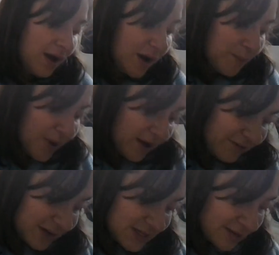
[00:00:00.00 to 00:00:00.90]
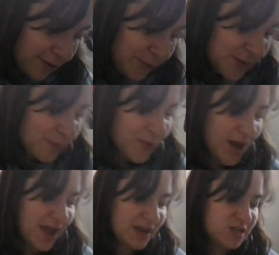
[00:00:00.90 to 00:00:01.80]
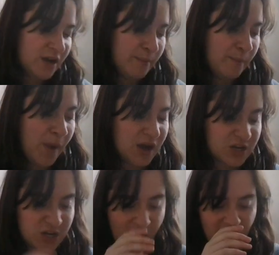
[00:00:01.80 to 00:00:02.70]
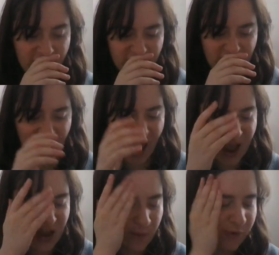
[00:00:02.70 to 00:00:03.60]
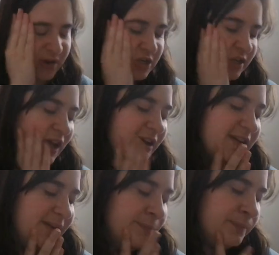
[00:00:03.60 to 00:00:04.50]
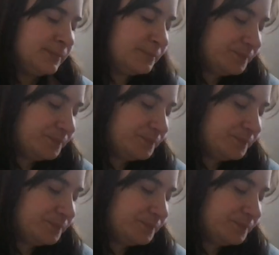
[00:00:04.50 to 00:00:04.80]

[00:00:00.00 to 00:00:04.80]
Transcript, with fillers: Above us loomed a bridge, much taller than any bridge in London.